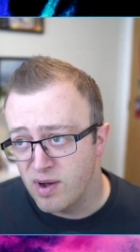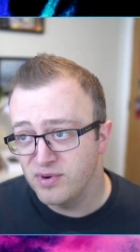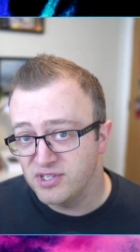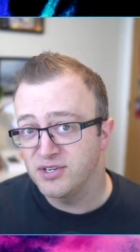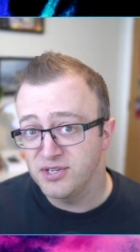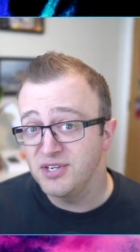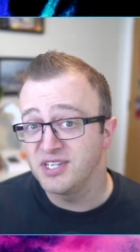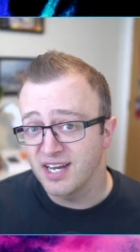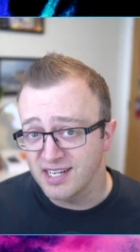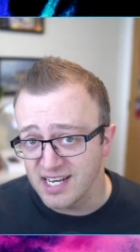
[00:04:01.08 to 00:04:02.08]
when we're still
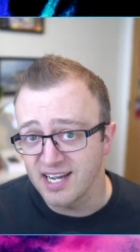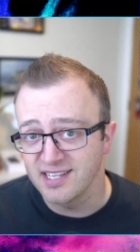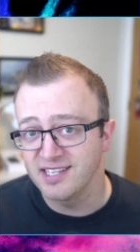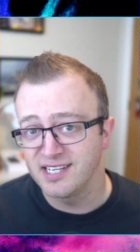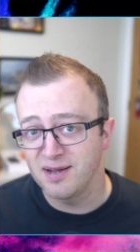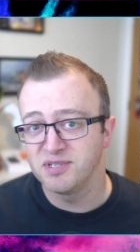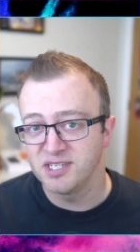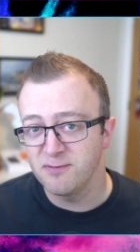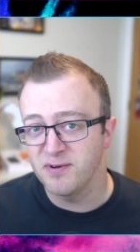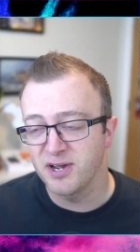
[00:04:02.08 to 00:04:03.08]
using exactly the same
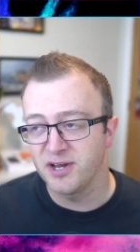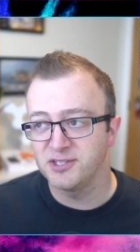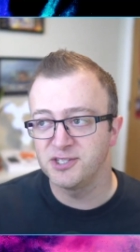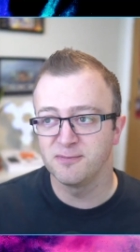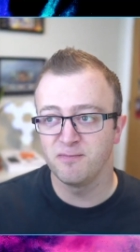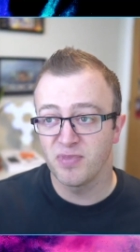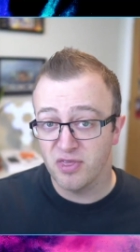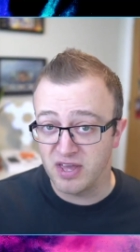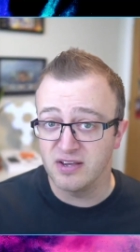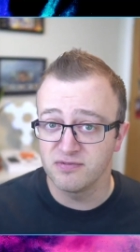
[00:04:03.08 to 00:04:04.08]
certificates,
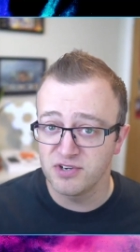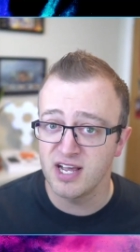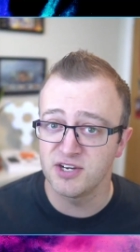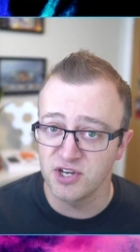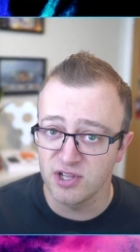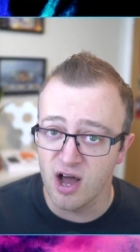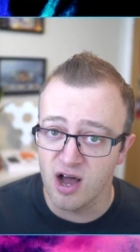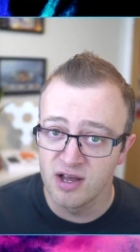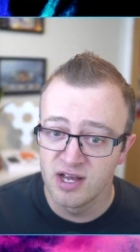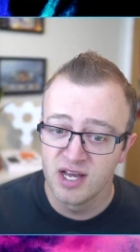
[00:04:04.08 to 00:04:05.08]
things have changed a
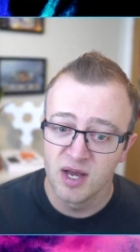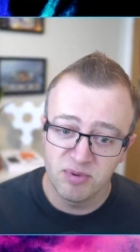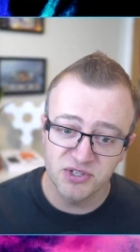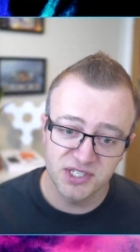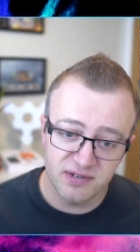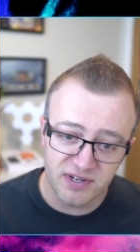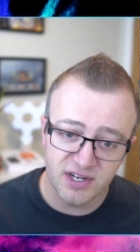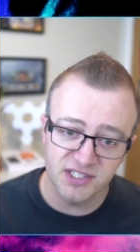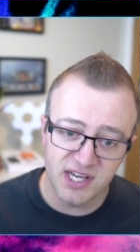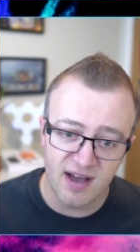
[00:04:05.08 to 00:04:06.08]
lot. But
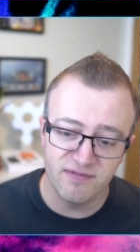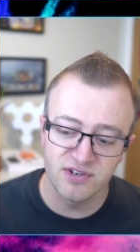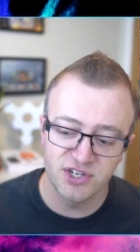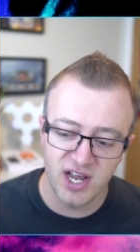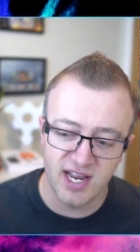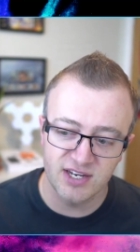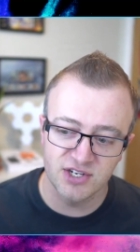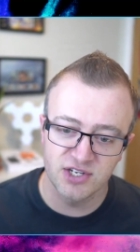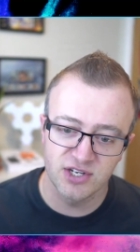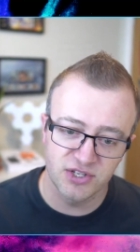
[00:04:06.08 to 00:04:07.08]
certificates haven't
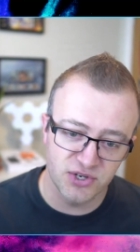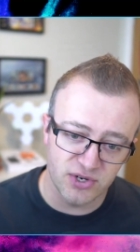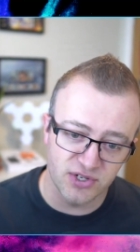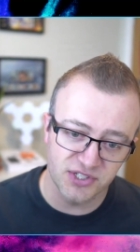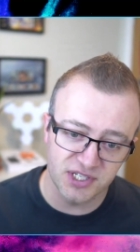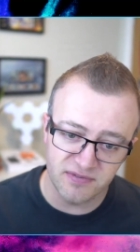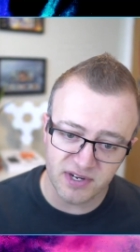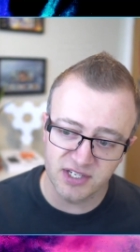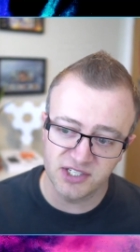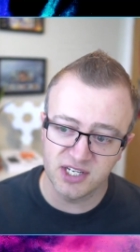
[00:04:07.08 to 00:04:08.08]
changed at all.
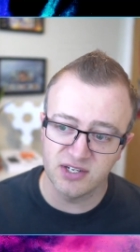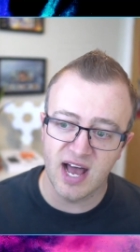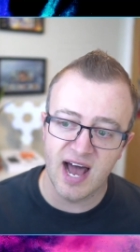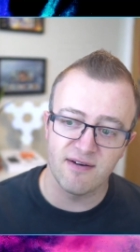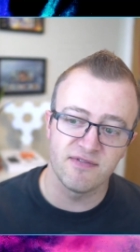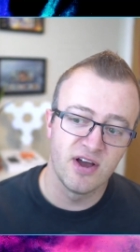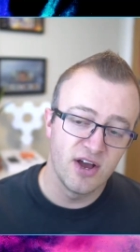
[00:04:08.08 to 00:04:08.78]
Certificates still have